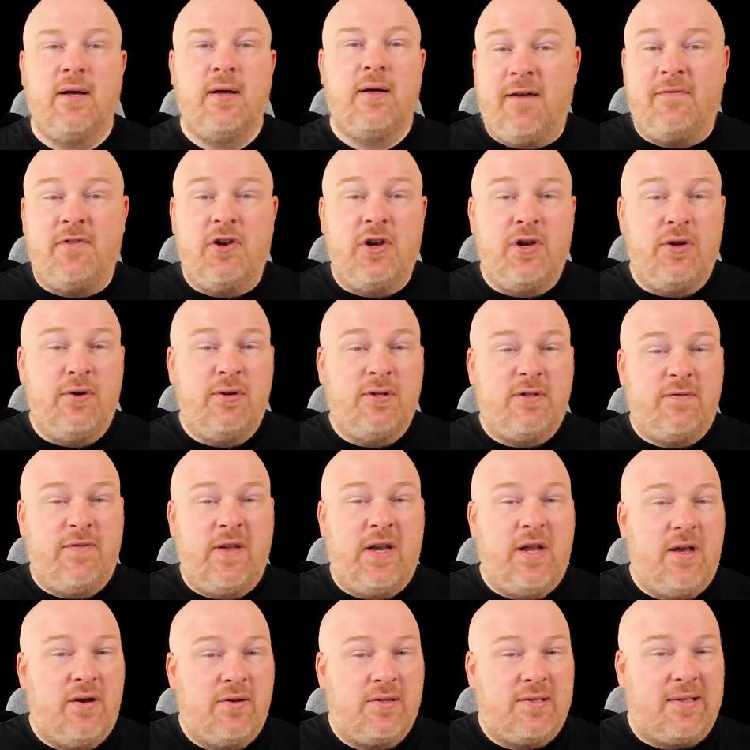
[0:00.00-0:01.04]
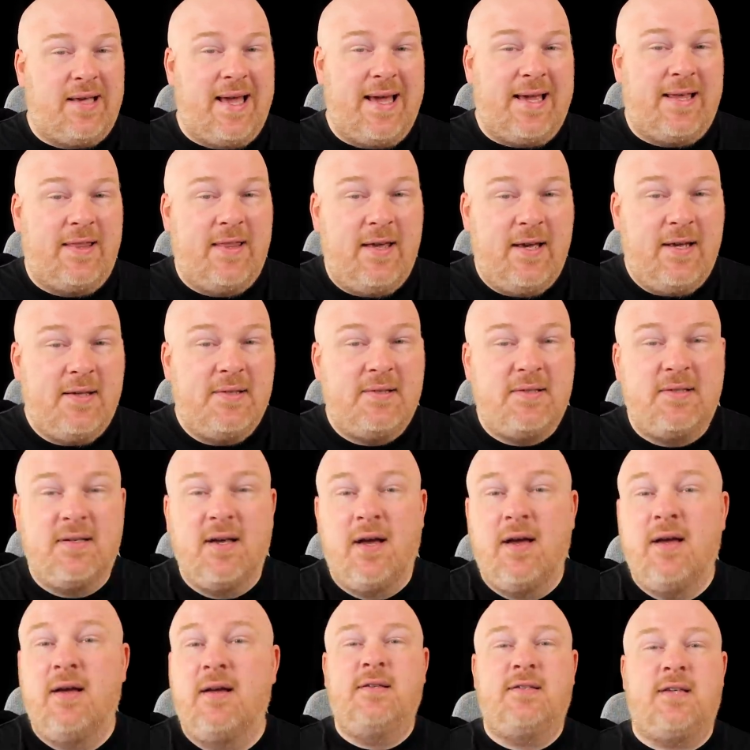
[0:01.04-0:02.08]
I have news videos like this,
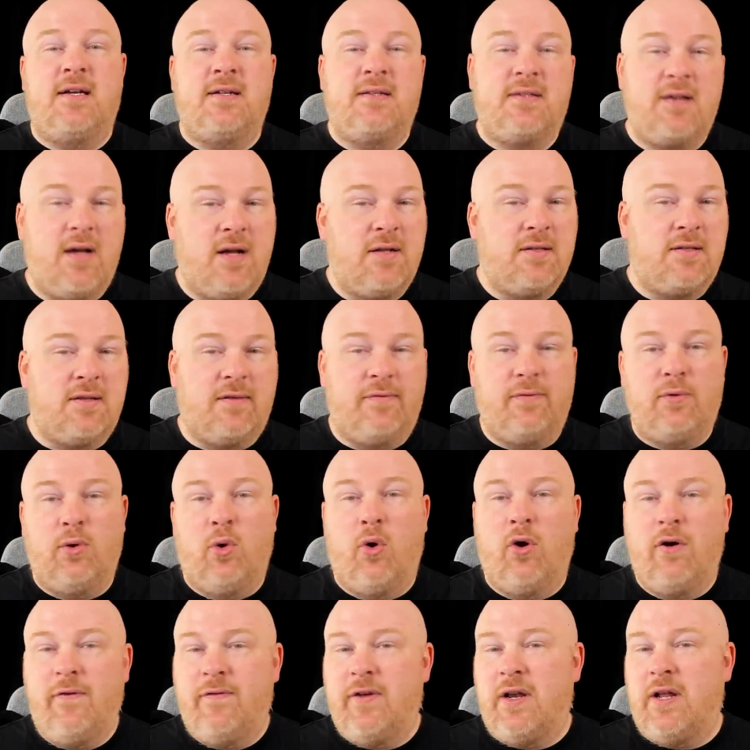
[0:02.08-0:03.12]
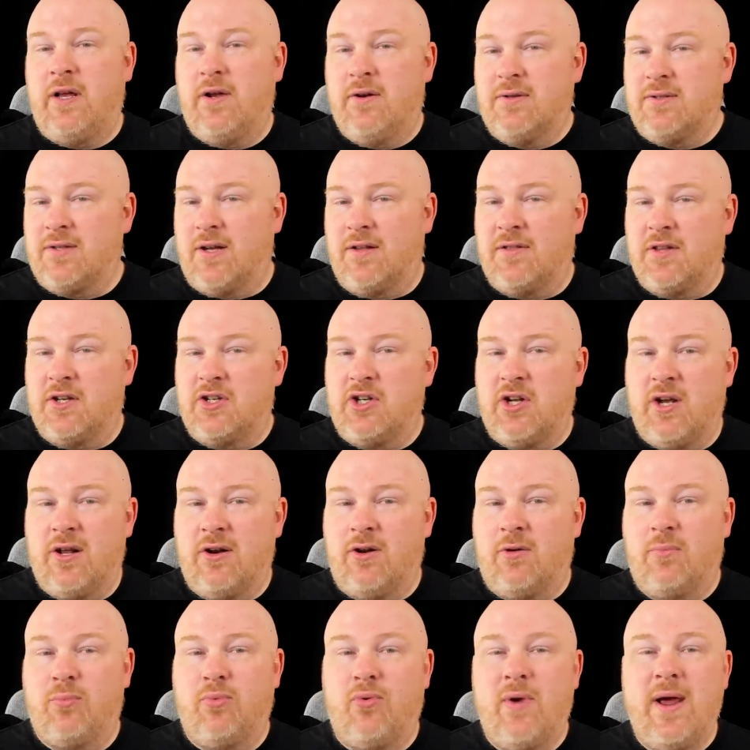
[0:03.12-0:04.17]
tons and tons of lore videos on the
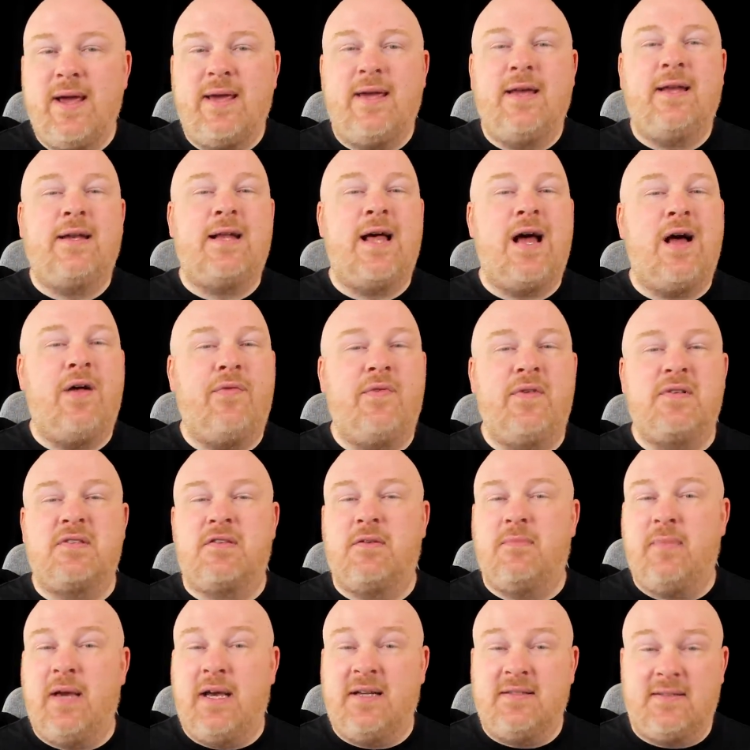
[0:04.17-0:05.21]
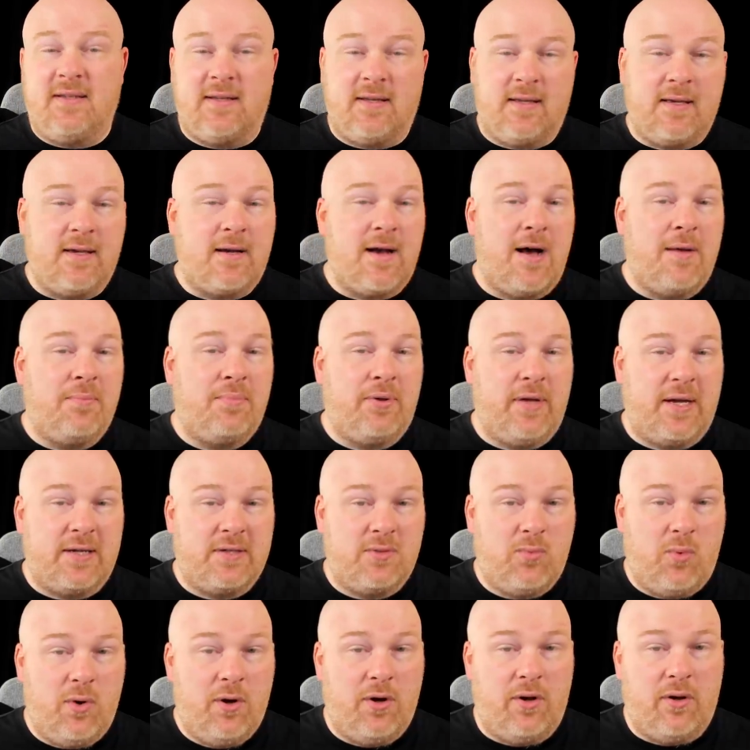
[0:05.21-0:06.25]
channel breaking down this amazingly
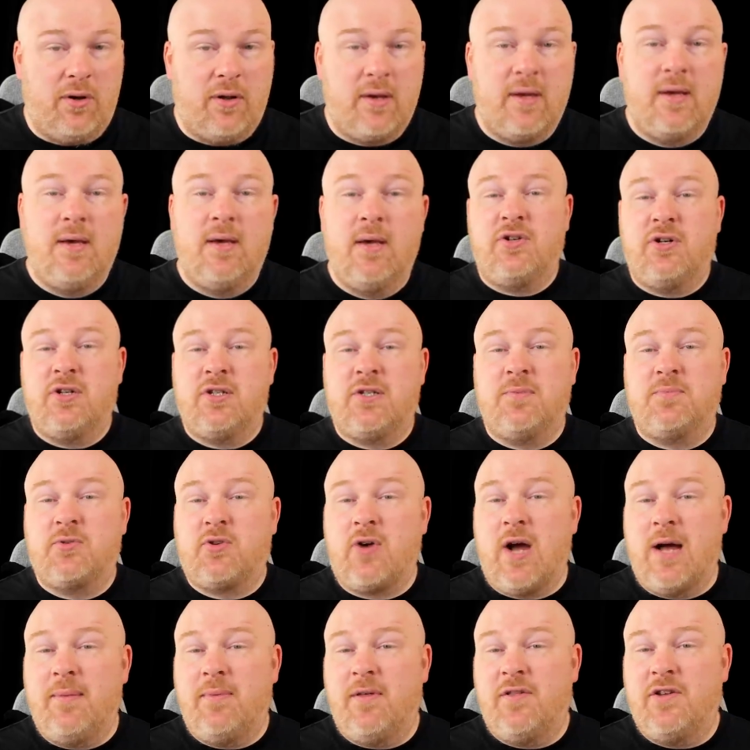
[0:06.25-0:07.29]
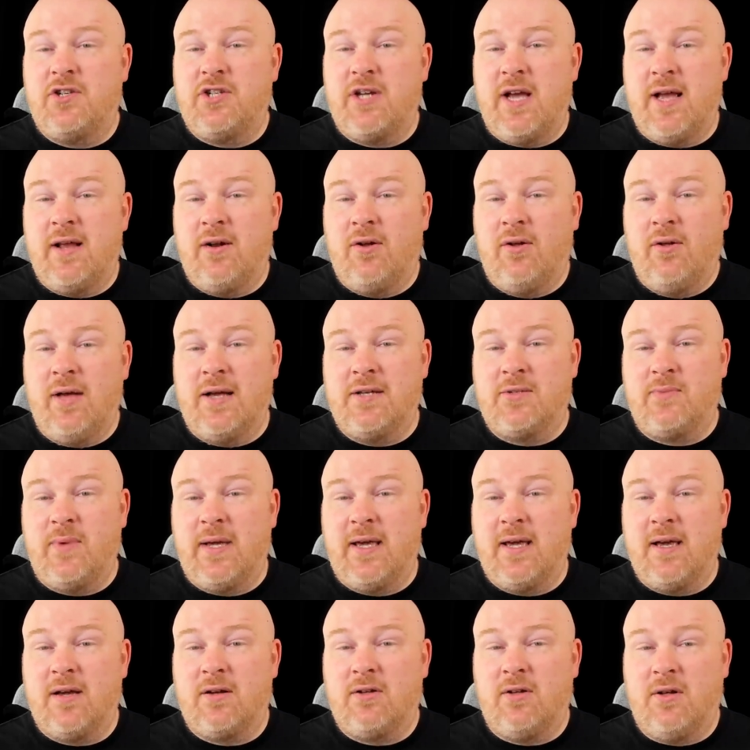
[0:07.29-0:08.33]
complex world. Make sure to subscribe to the channel as
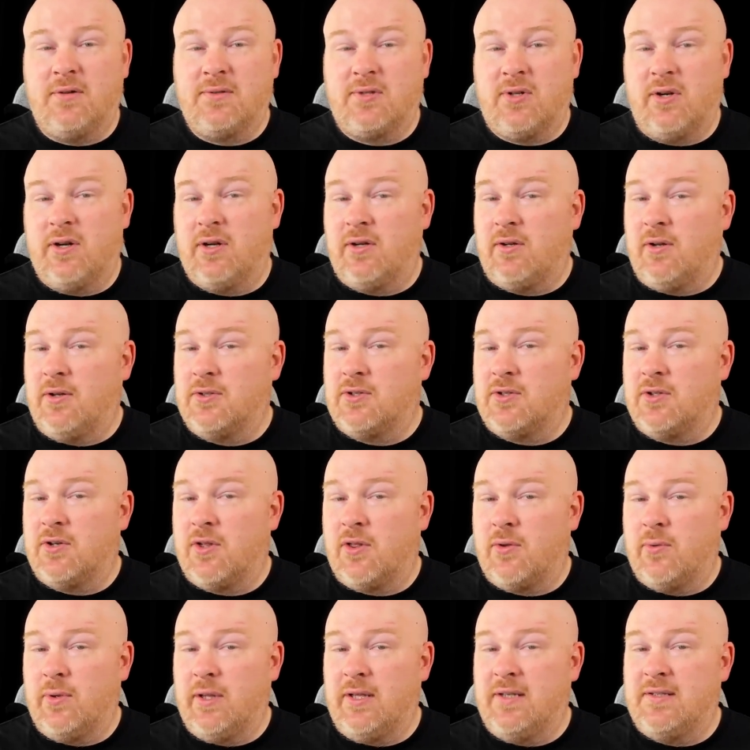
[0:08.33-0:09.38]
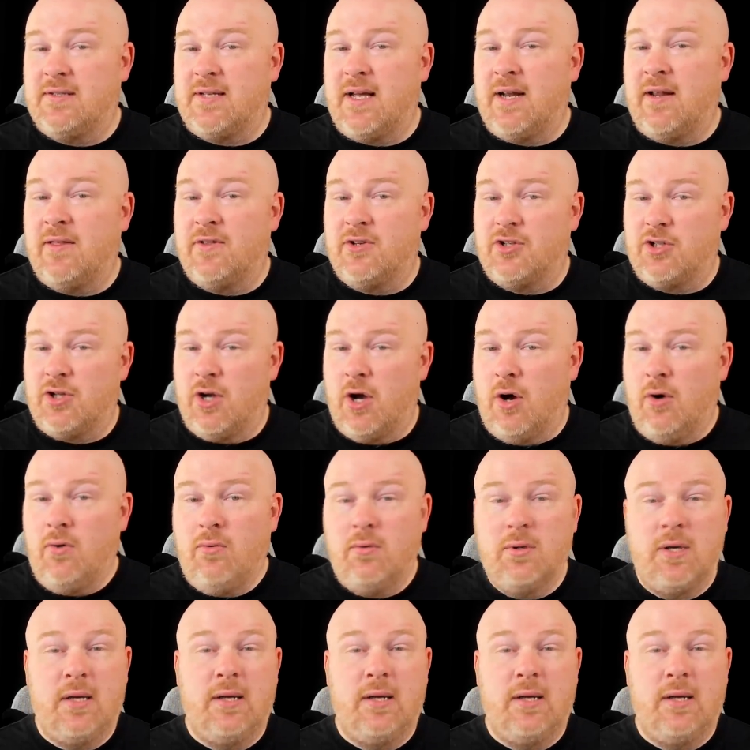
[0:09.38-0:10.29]
we get closer and closer to the release date of the show.